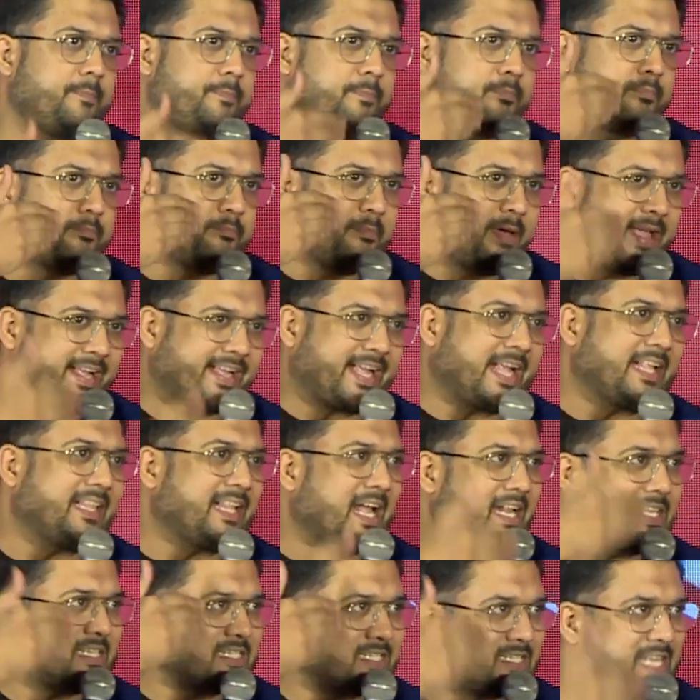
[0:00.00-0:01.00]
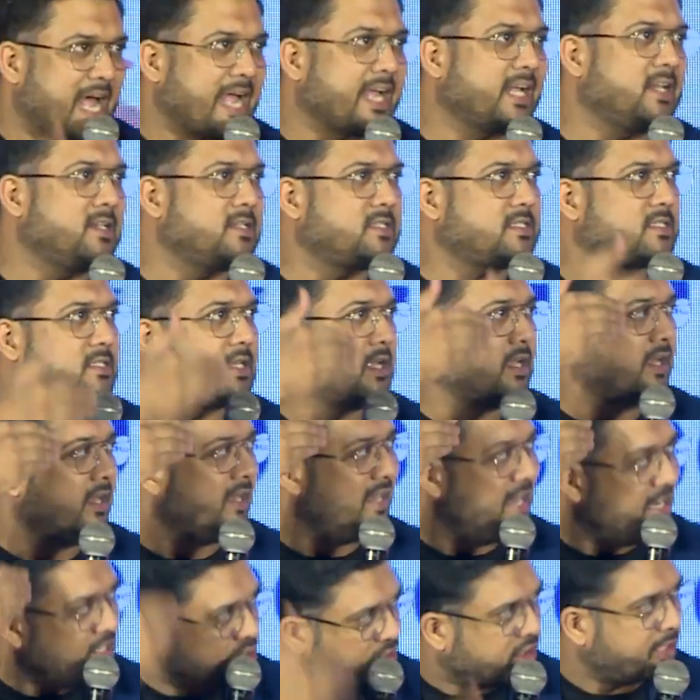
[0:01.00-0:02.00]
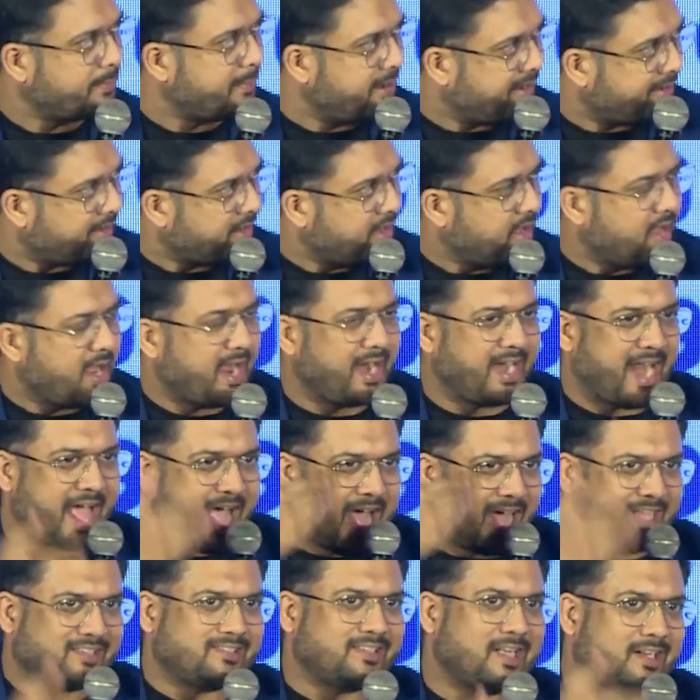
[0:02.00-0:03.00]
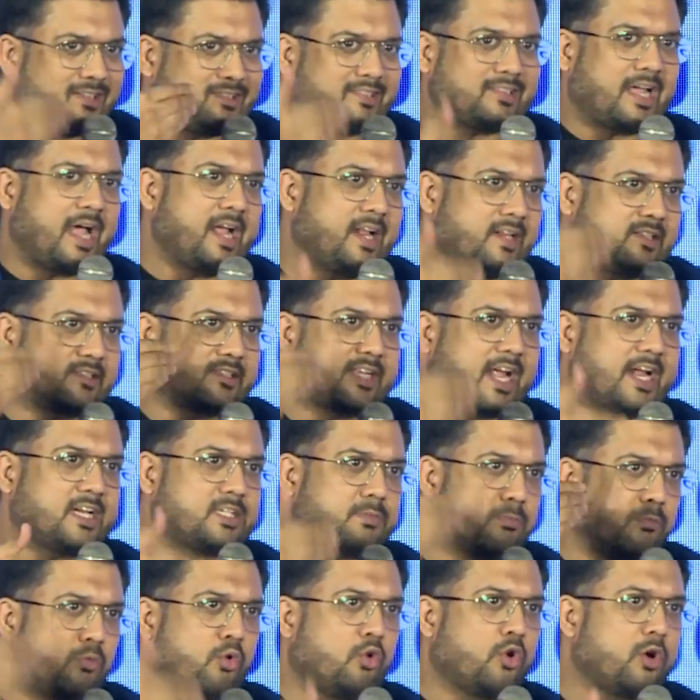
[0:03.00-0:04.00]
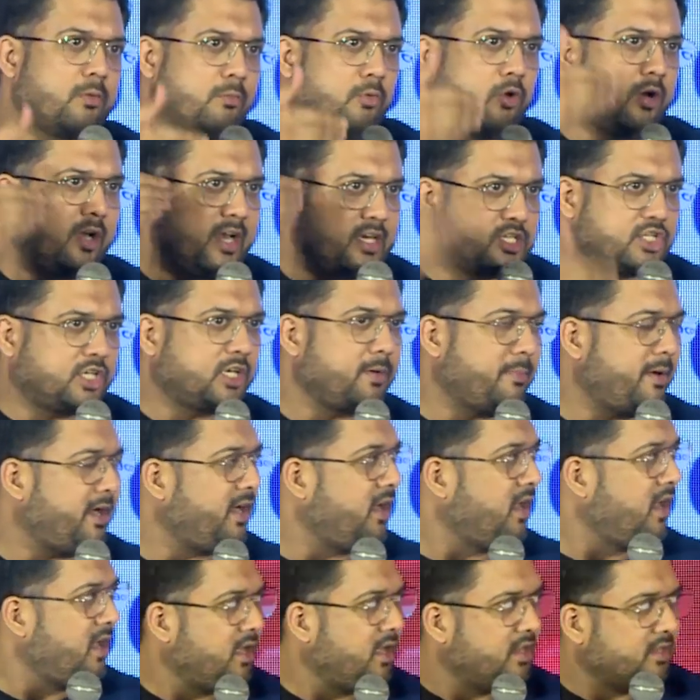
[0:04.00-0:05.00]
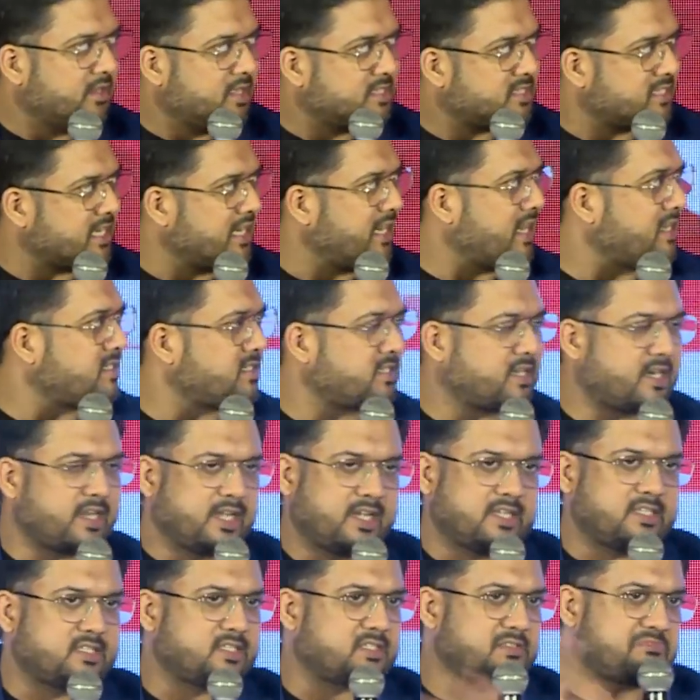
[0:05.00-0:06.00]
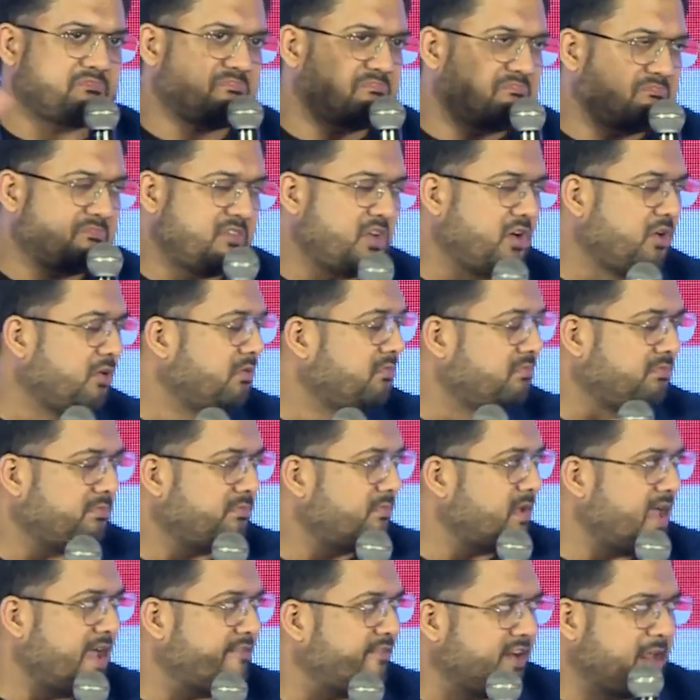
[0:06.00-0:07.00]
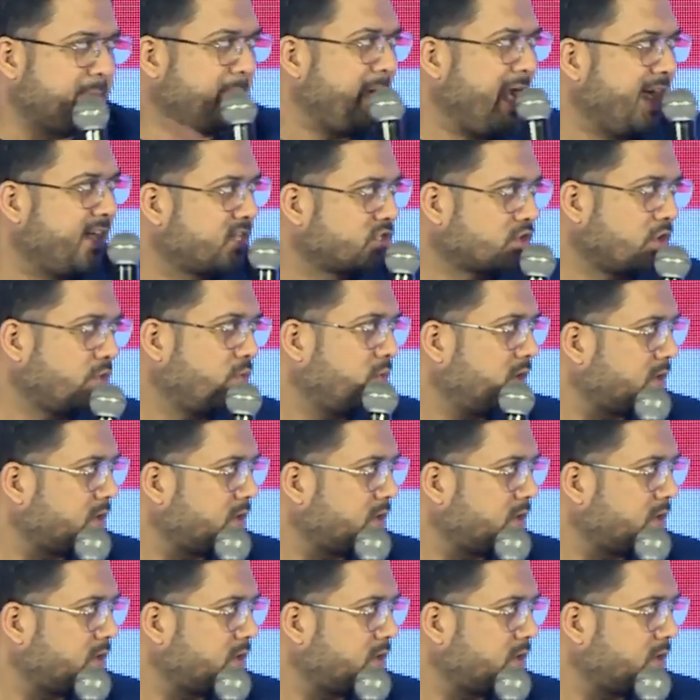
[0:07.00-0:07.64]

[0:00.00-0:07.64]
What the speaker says: making that science legitimate. And right, as that science gets more and more legitimate, this industry is, you know, every brand is going to work.